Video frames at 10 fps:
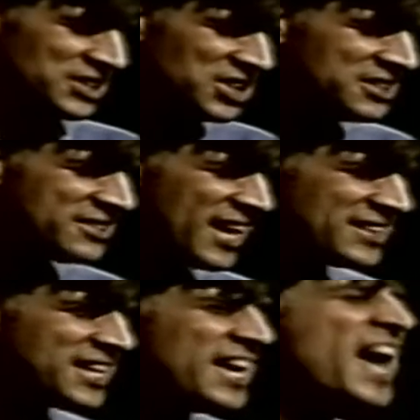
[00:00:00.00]
she
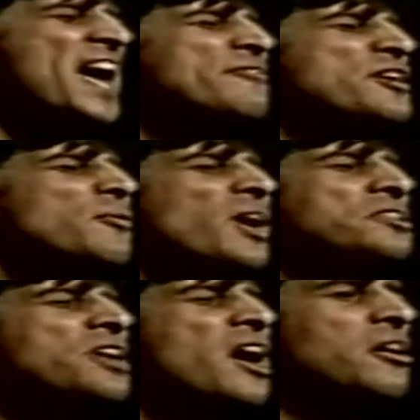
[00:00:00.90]
says,
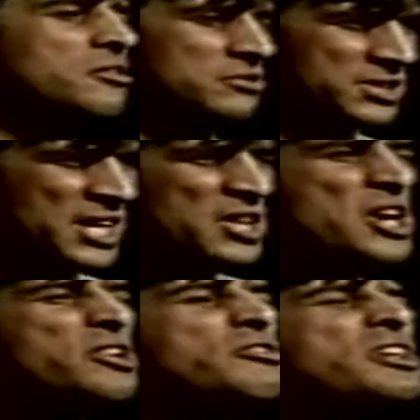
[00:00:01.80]
"everyone knows
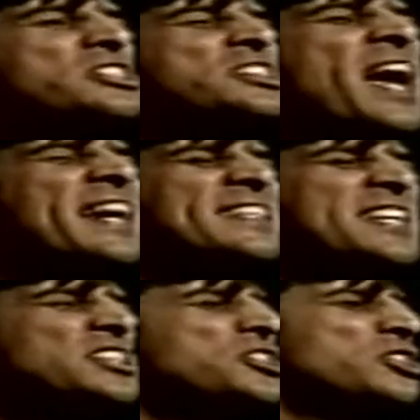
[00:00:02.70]
that
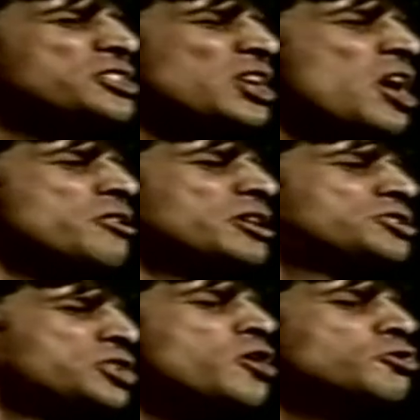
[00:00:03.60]
Christianity is just a load
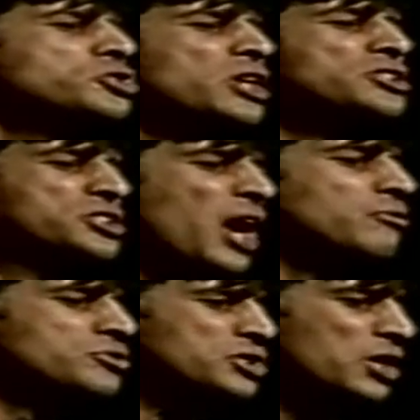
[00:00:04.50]
of do's and
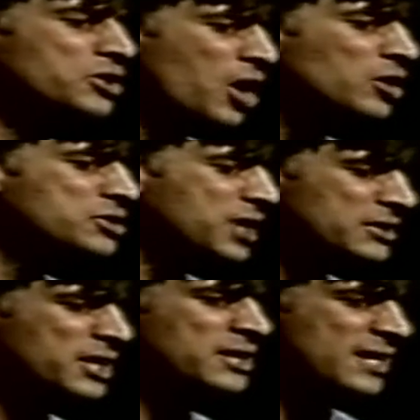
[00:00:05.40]
don'ts and God
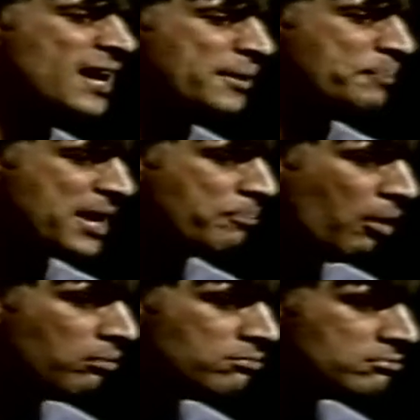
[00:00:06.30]
doesn't like people."